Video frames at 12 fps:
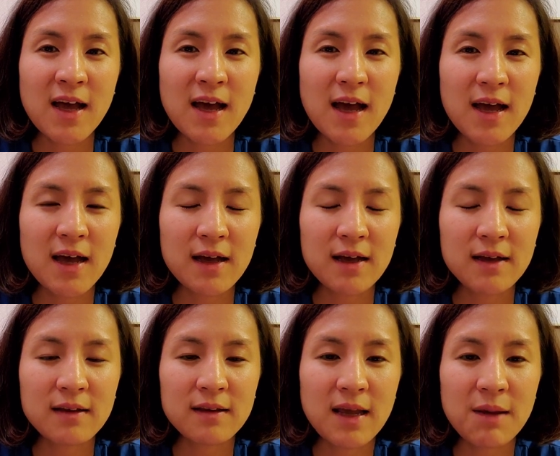
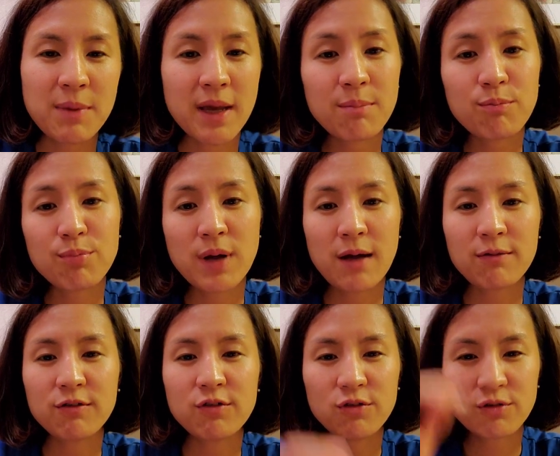And they may
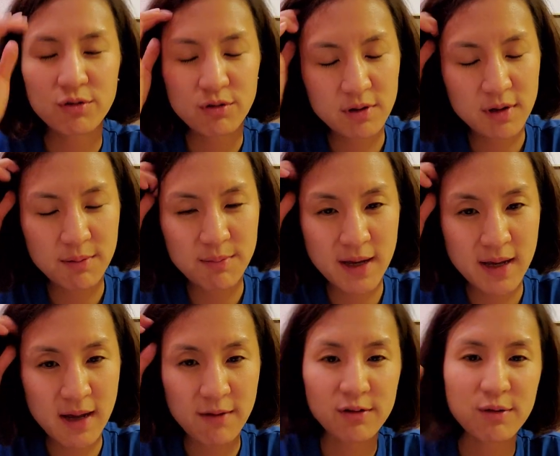have to
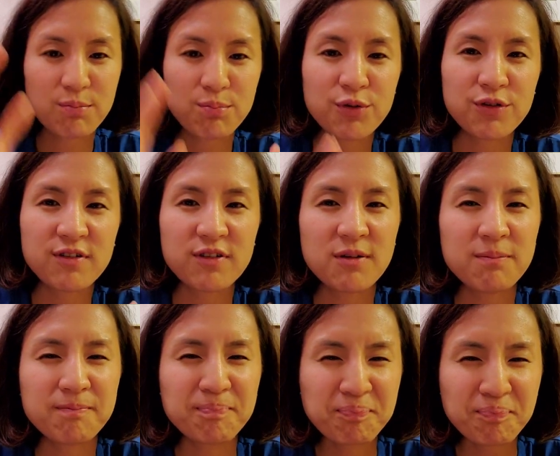put
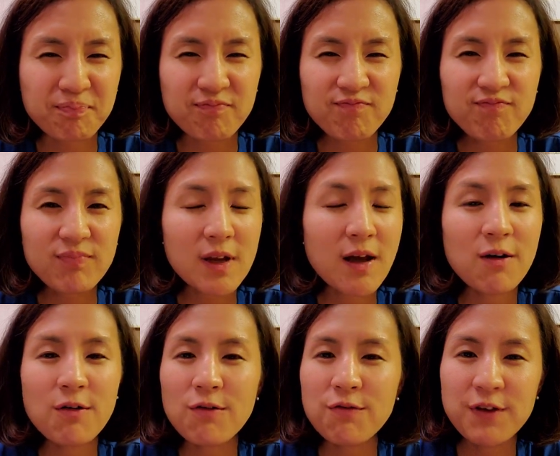some
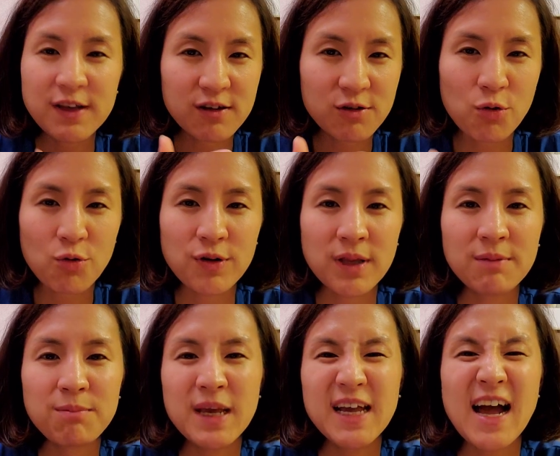physical
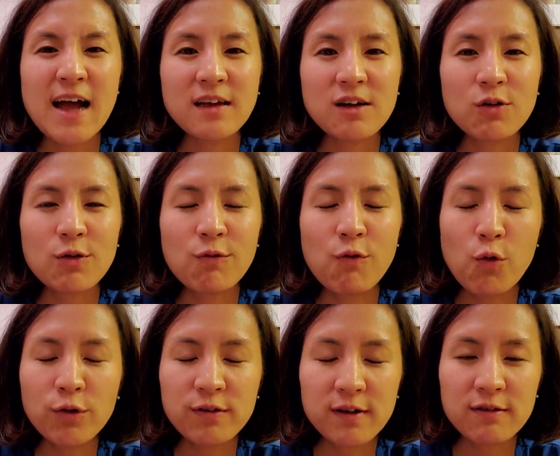and mechanical
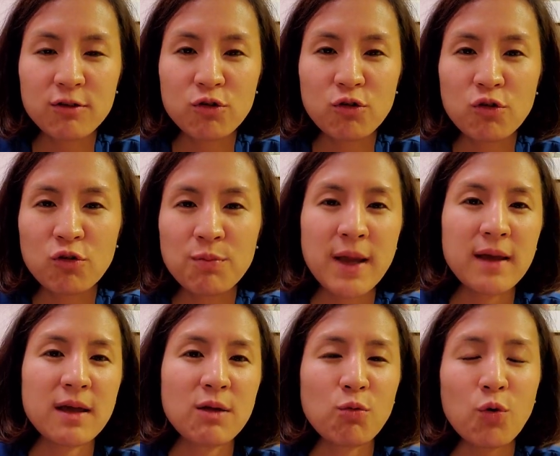forces to
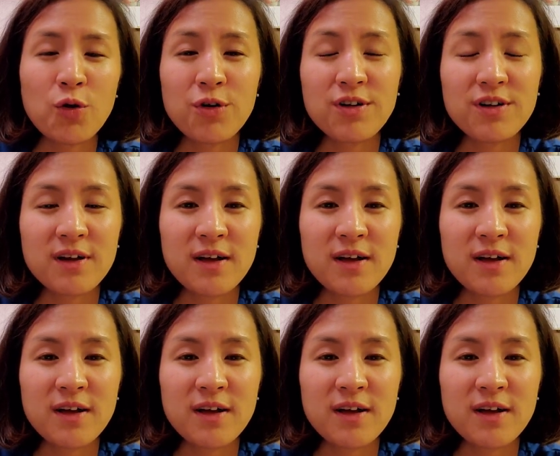make it work,